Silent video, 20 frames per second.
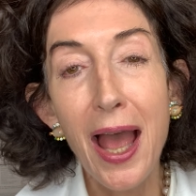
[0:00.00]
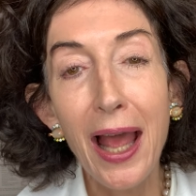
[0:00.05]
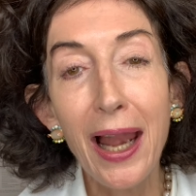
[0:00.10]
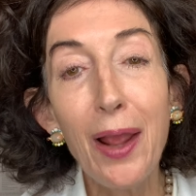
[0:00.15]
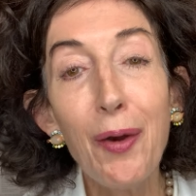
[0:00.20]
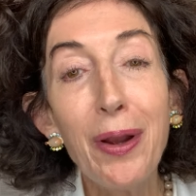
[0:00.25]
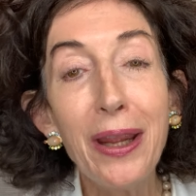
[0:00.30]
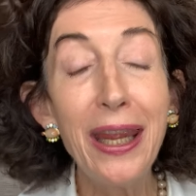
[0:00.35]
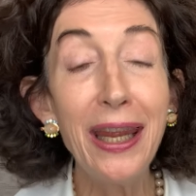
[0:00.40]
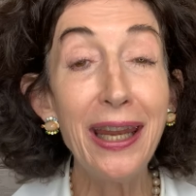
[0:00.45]

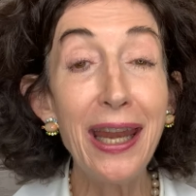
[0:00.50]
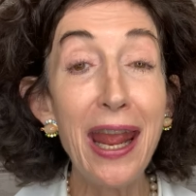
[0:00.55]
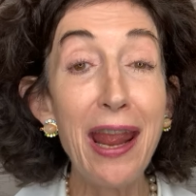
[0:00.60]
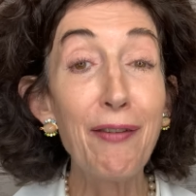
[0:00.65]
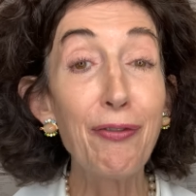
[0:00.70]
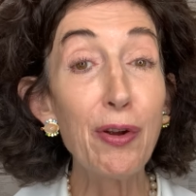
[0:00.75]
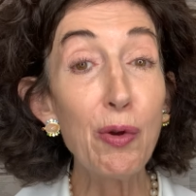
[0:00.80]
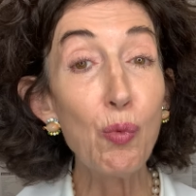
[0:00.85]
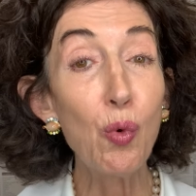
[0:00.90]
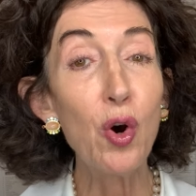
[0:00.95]
Hello again,
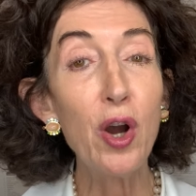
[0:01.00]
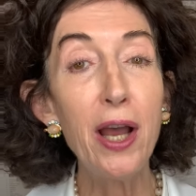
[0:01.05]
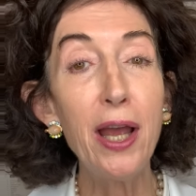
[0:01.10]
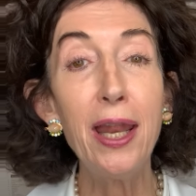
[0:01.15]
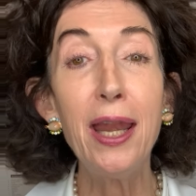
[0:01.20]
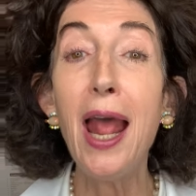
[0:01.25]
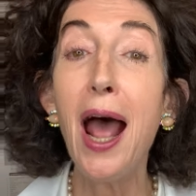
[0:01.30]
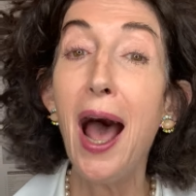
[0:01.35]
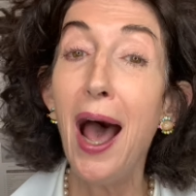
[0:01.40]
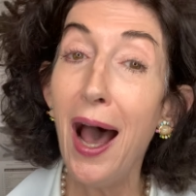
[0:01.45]

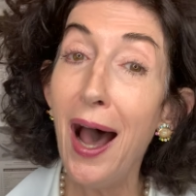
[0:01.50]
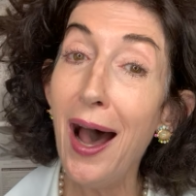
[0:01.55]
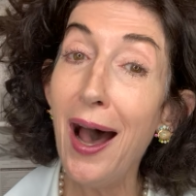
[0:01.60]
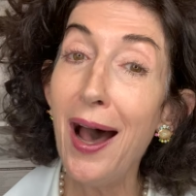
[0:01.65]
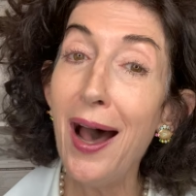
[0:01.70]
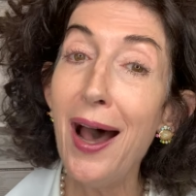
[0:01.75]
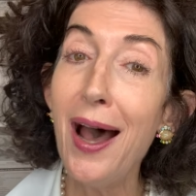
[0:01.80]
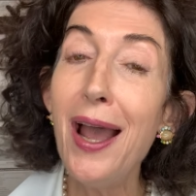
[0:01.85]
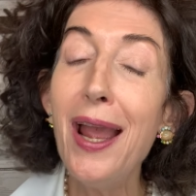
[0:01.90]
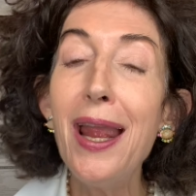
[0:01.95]
everyone.
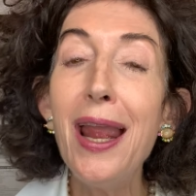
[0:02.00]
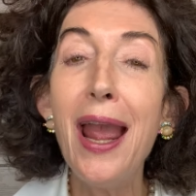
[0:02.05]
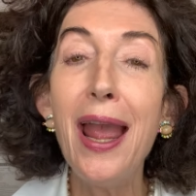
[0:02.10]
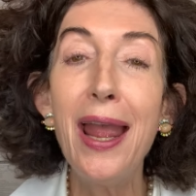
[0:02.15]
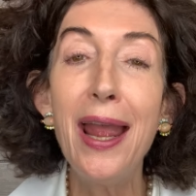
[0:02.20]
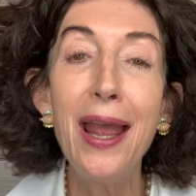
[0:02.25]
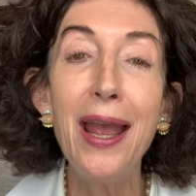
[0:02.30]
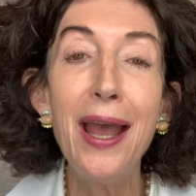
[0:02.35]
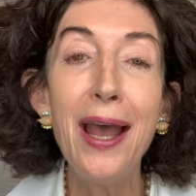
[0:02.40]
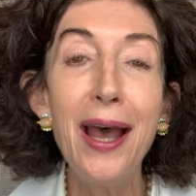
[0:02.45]
I
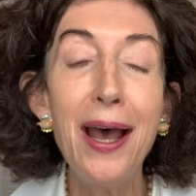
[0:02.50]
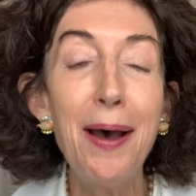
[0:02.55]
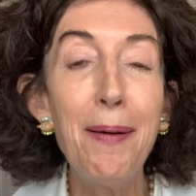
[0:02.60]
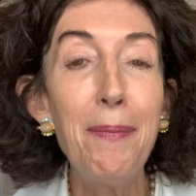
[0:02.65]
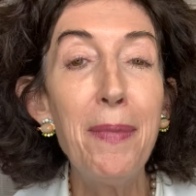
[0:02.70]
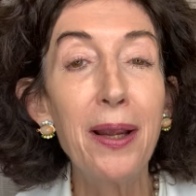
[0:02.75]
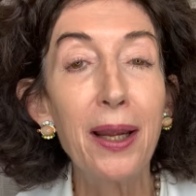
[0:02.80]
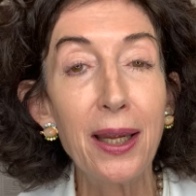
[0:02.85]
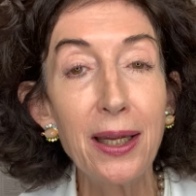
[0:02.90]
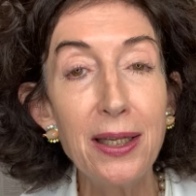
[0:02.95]

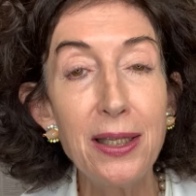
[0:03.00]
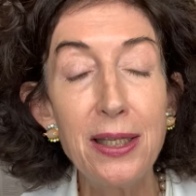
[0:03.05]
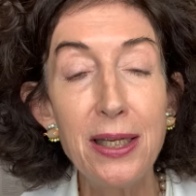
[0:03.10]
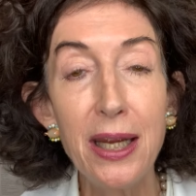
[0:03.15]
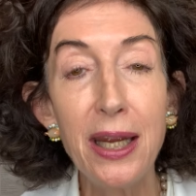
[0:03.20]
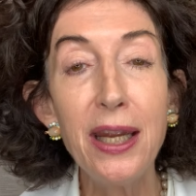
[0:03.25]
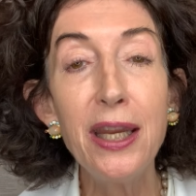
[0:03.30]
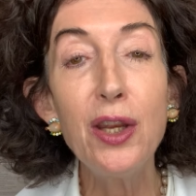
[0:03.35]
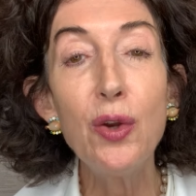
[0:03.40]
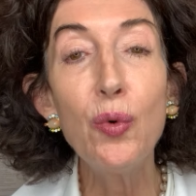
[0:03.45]
am
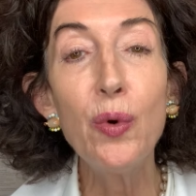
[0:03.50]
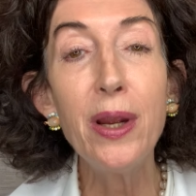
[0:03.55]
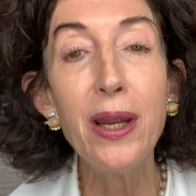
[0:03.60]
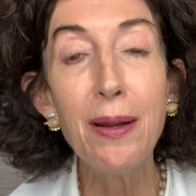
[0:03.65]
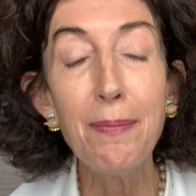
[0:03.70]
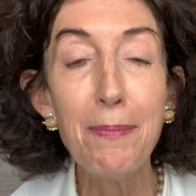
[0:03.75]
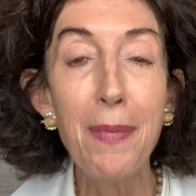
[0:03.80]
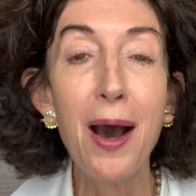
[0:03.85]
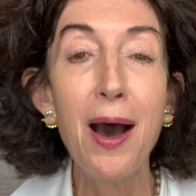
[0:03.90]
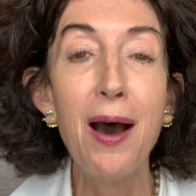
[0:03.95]

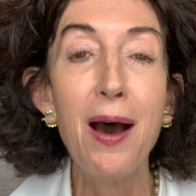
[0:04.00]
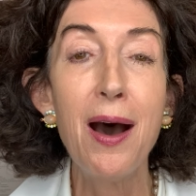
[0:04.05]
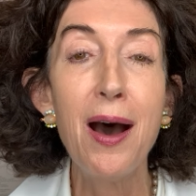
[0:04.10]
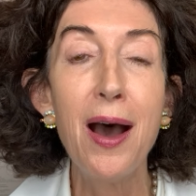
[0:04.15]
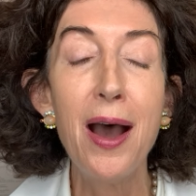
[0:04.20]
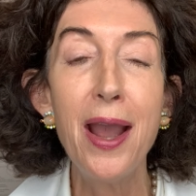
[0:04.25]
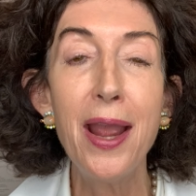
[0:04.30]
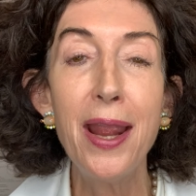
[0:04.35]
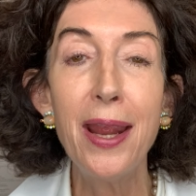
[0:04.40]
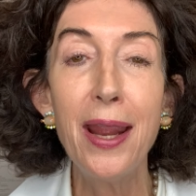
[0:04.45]
continuing
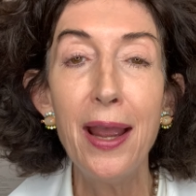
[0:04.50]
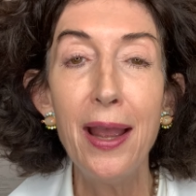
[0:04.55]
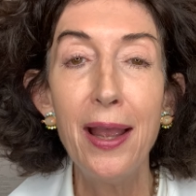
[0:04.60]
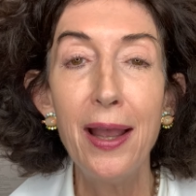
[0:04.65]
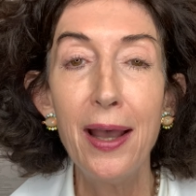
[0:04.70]
my